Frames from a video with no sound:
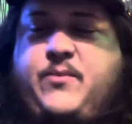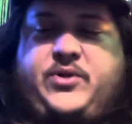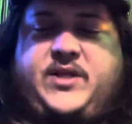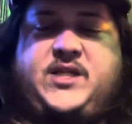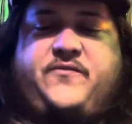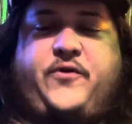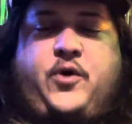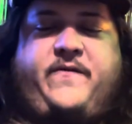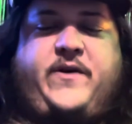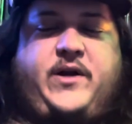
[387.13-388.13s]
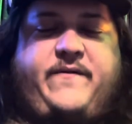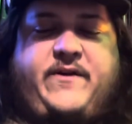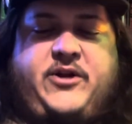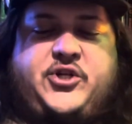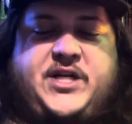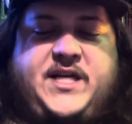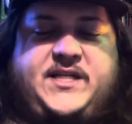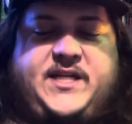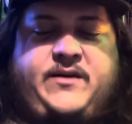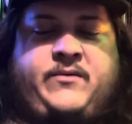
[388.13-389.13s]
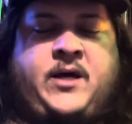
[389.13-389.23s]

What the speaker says: with this film, very, very cheesy